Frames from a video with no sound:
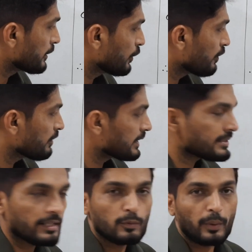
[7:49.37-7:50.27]
d of
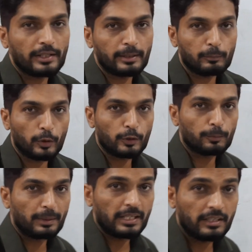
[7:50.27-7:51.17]
xn yn, I'm going
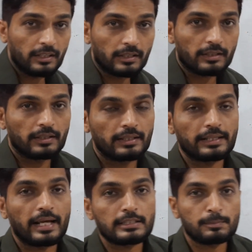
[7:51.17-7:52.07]
to bring here.
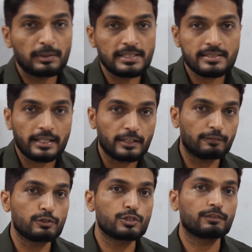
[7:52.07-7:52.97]
It has plus sign.
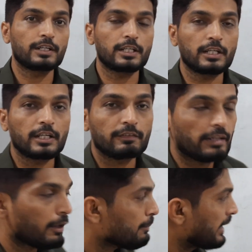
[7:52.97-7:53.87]
If you shift it here, it
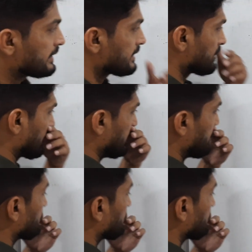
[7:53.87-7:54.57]
will have minus sign.